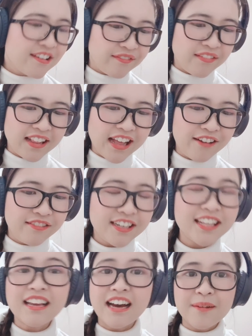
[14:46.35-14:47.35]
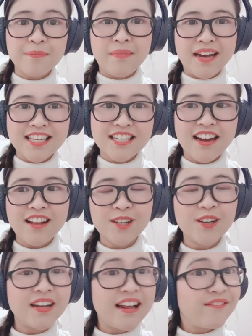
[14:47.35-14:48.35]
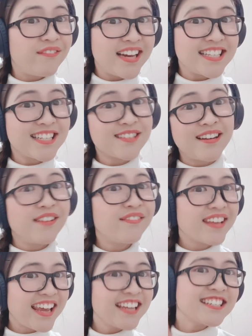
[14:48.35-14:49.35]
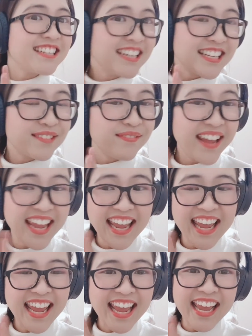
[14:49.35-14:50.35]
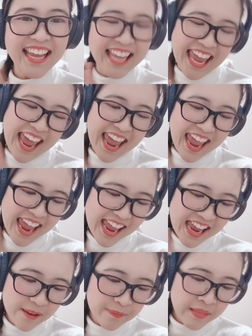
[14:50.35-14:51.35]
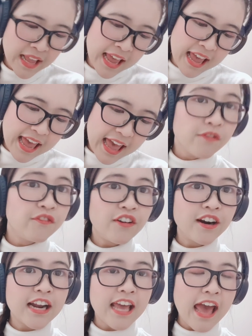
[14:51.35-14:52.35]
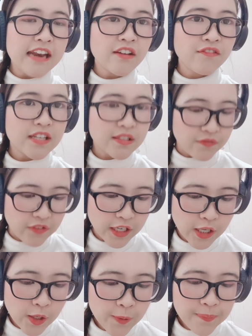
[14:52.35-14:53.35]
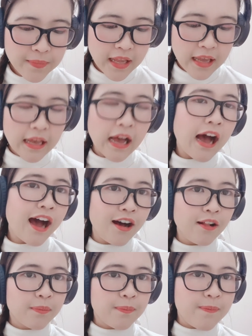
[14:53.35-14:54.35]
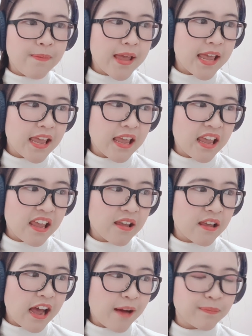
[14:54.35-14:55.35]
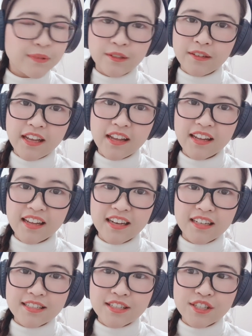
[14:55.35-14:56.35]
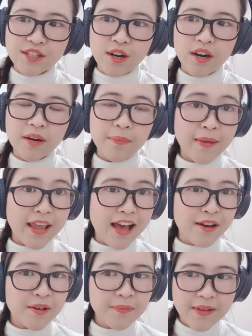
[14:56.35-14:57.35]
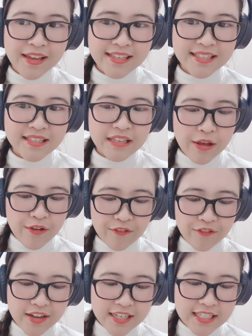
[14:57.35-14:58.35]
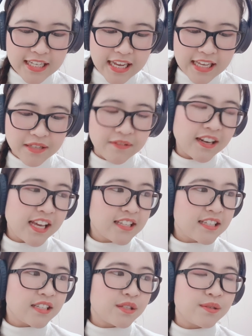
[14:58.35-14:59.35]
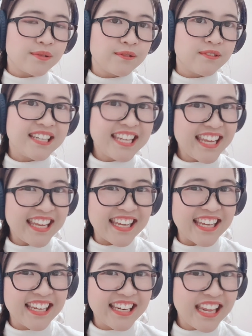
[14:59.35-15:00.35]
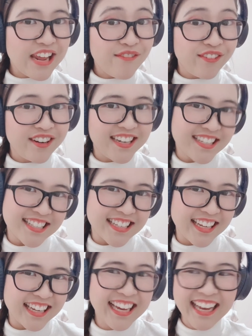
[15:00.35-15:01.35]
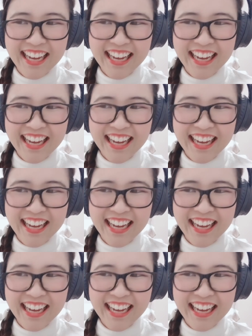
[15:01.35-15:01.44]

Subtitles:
Well, I already got my child code advisors qualification this week, yay! For the end of this video, I'll be uploading a short piano piece which is related to D for Disney.